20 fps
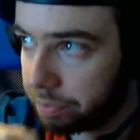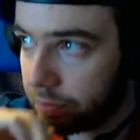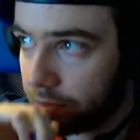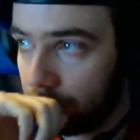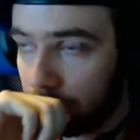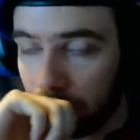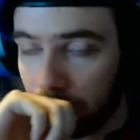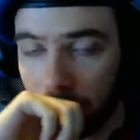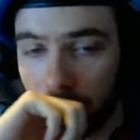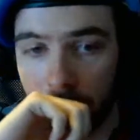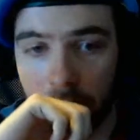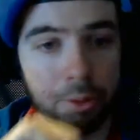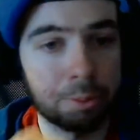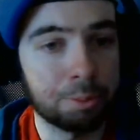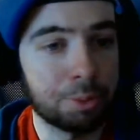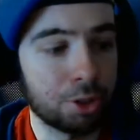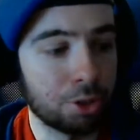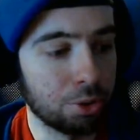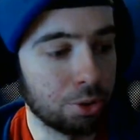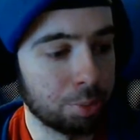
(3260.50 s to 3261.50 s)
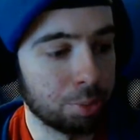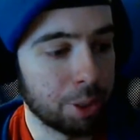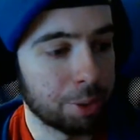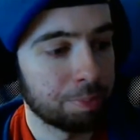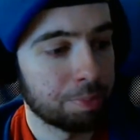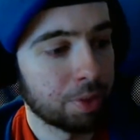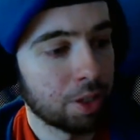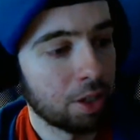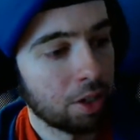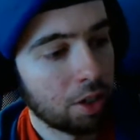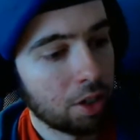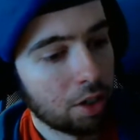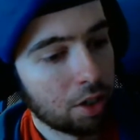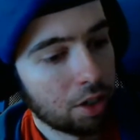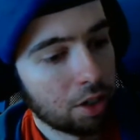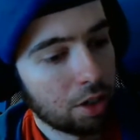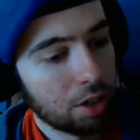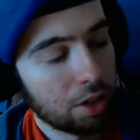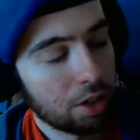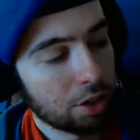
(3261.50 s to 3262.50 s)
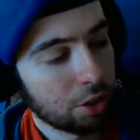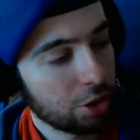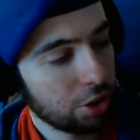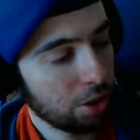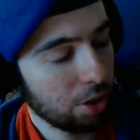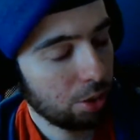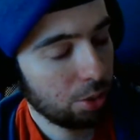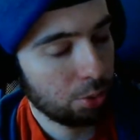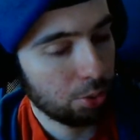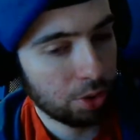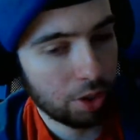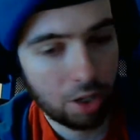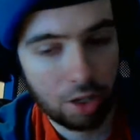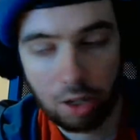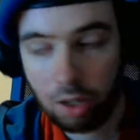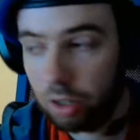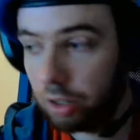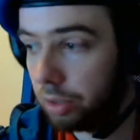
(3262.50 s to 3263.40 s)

Yeah, excuse me. So uh,